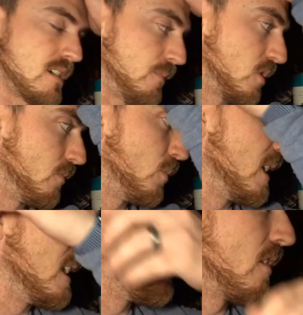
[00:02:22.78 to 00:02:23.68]
So if we
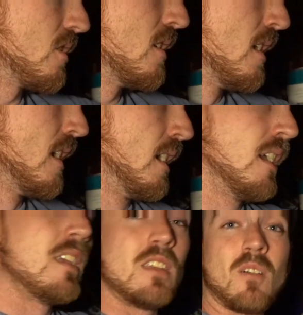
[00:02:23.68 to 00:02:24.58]
can get another
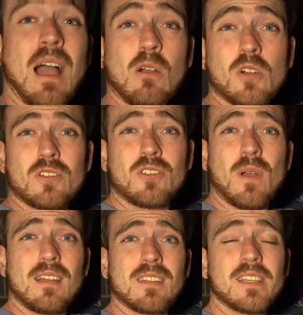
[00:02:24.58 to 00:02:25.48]
hour or
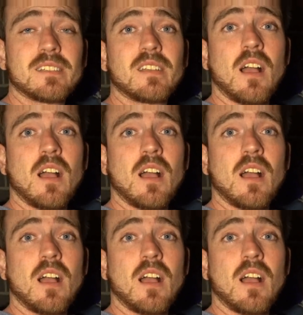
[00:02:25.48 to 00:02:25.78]
2 out of this,